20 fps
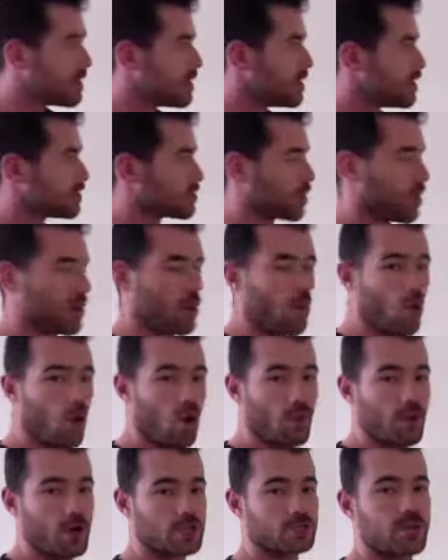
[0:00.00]
So
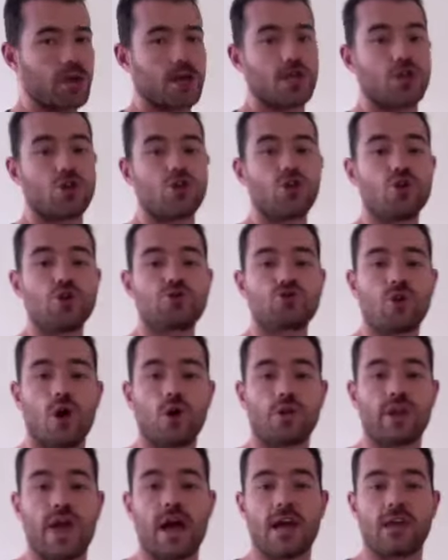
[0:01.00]
hormones play a huge
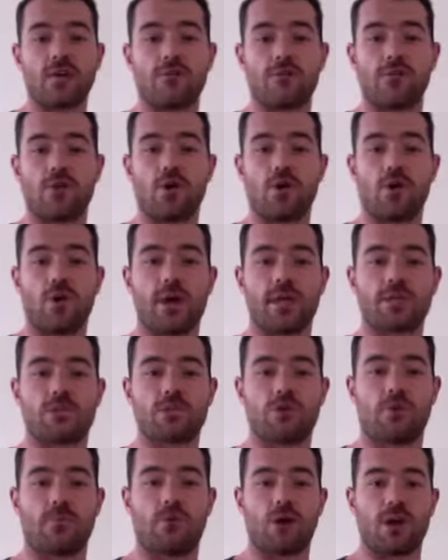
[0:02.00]
role in how you feel, where you
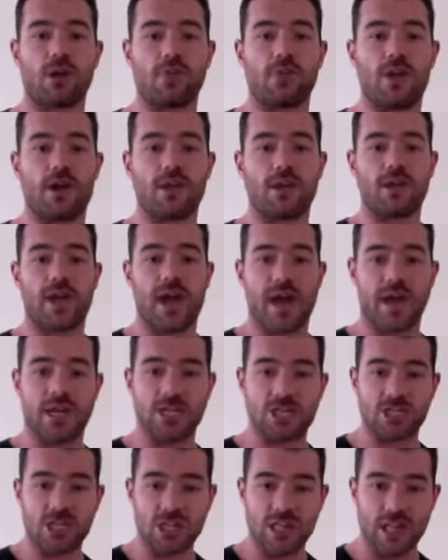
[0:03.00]
store body fat and your
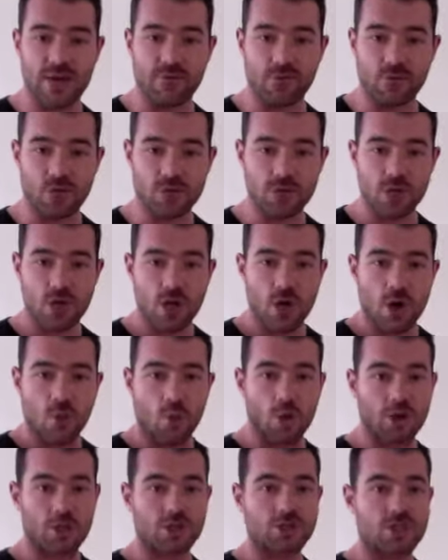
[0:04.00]
energy levels.
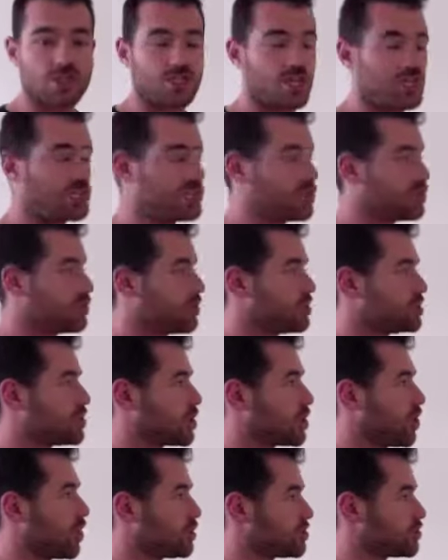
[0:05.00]
What I suggest you do is
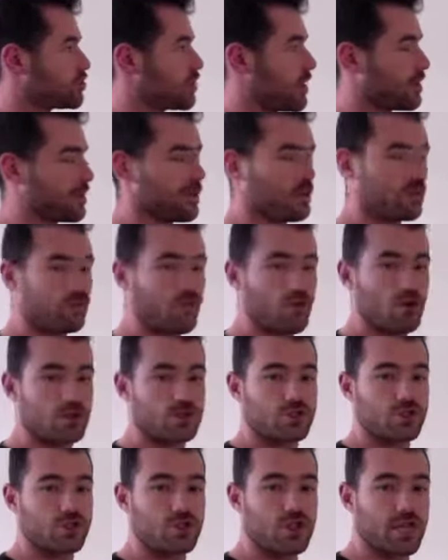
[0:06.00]
you concentrate on these
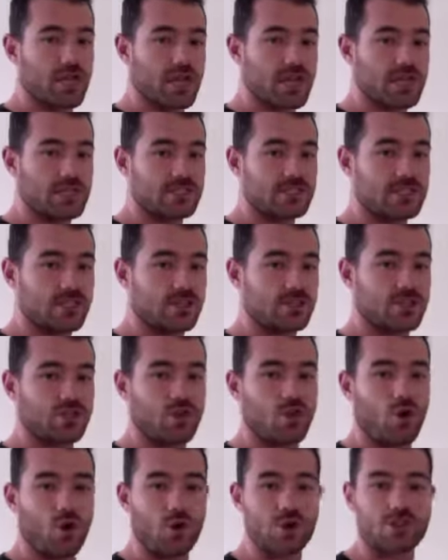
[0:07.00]
first two, your insulin and
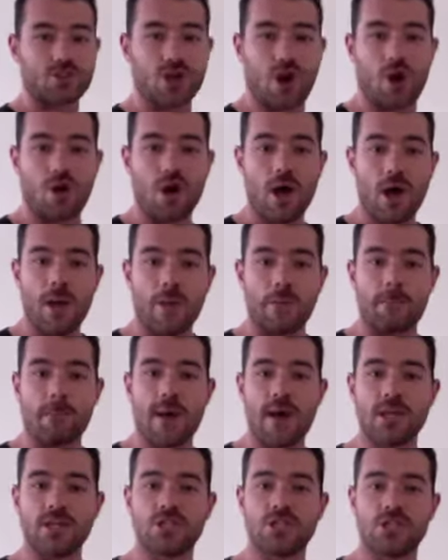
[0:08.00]
your cortisol,
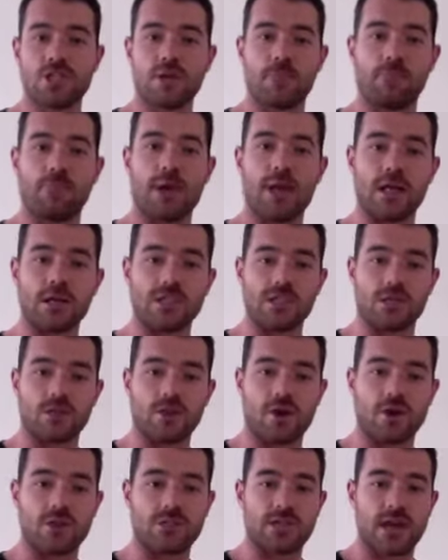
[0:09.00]
managing and balancing
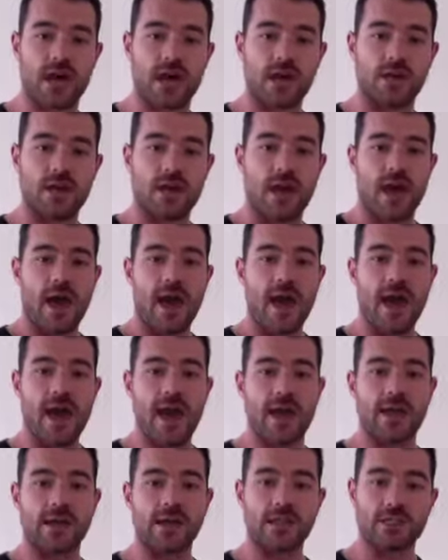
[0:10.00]
those out.
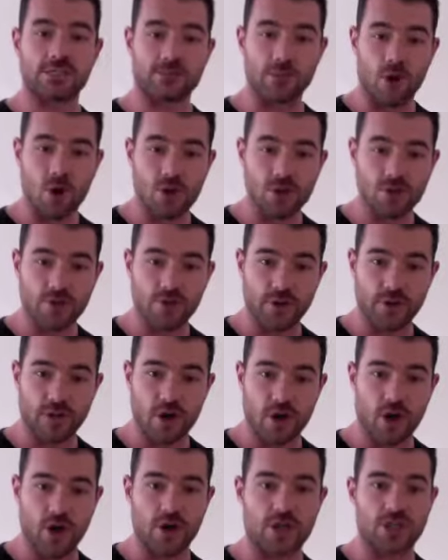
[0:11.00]
And in tomorrow's
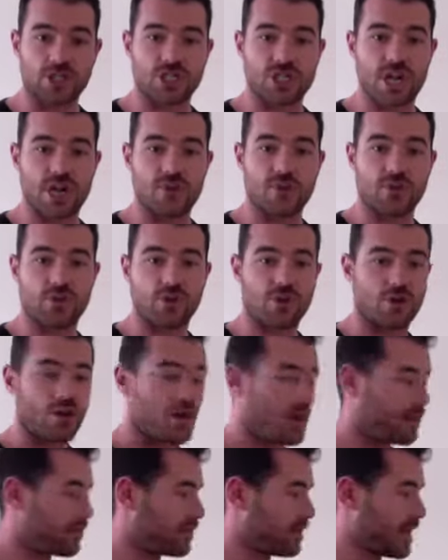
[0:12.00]
video, I'm going to share with
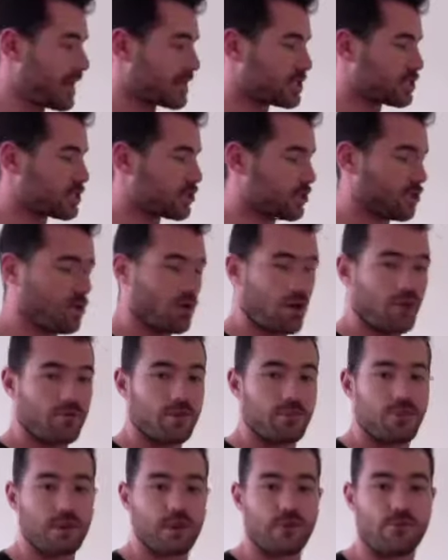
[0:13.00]
you the next two of
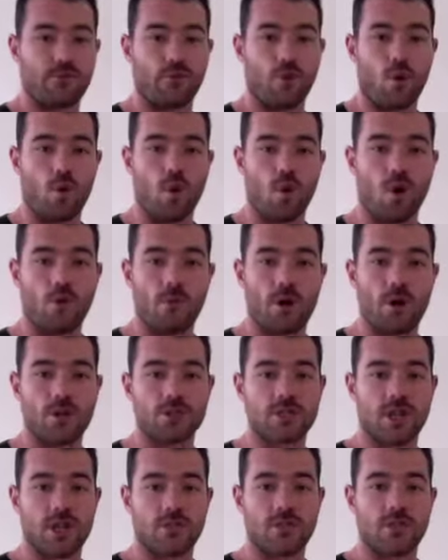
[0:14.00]
the big four
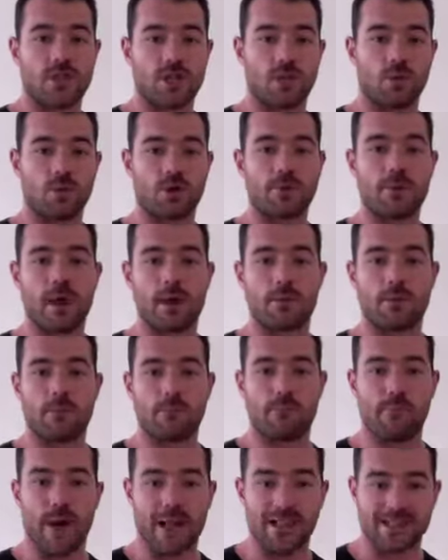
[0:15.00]
hormones that you want to be able
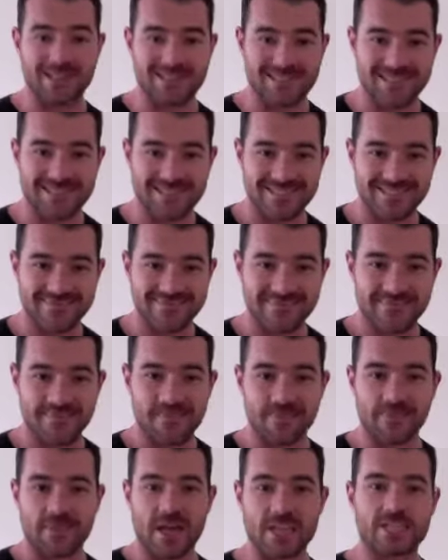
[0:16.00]
to balance.
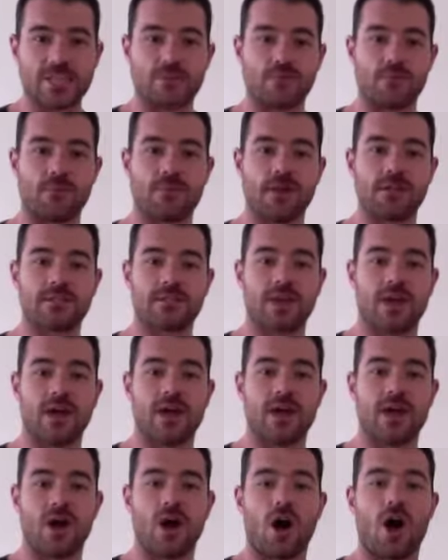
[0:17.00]
That's it from me today.
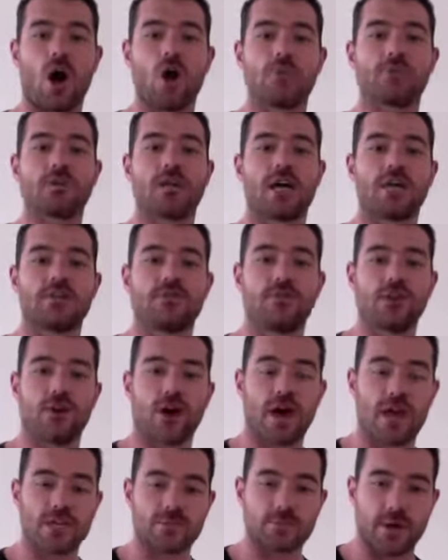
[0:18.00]
I hope today's video
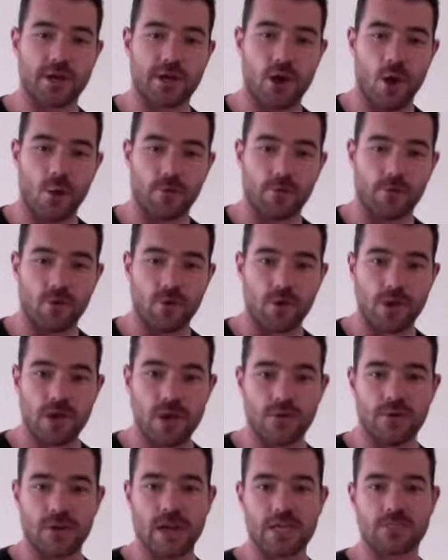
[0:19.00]
has been helpful.
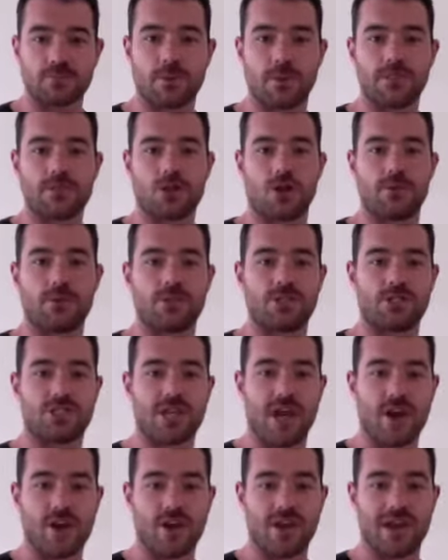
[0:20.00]
If it has, please comment,
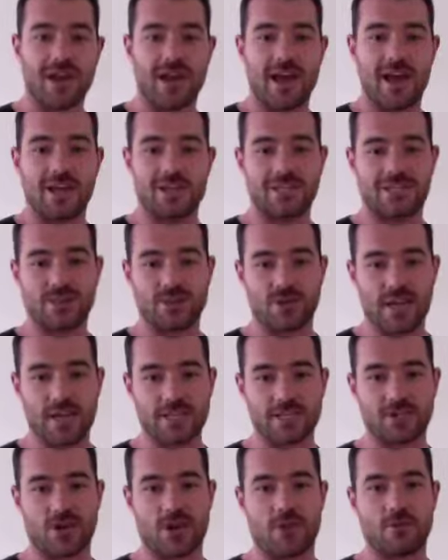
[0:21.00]
share it. And until
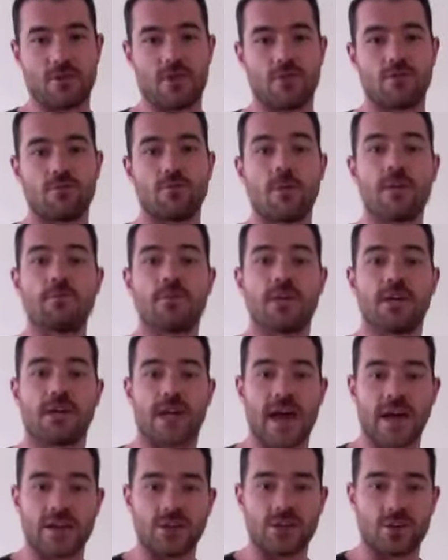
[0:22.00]
next time, remember, you
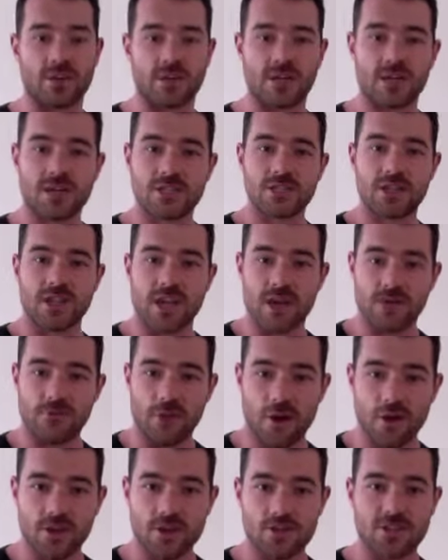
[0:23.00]
can do it. So get
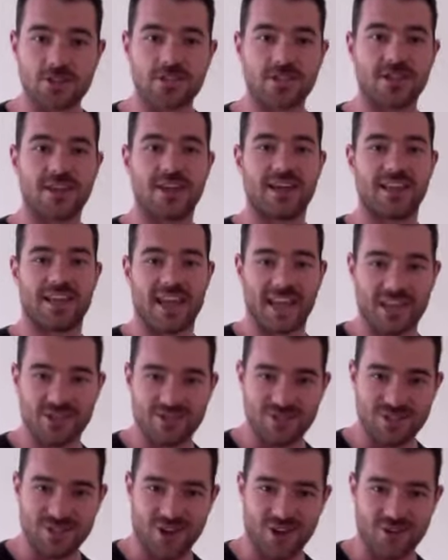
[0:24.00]
focused and get
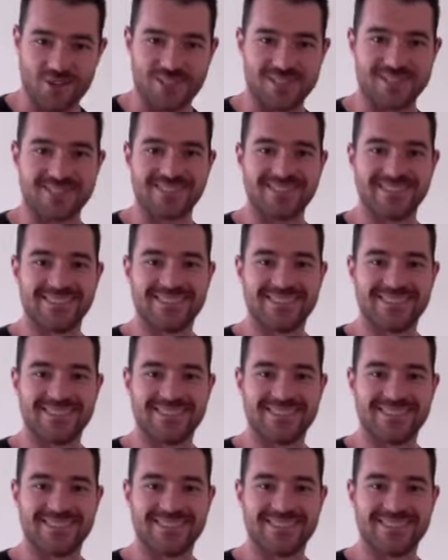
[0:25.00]
your results.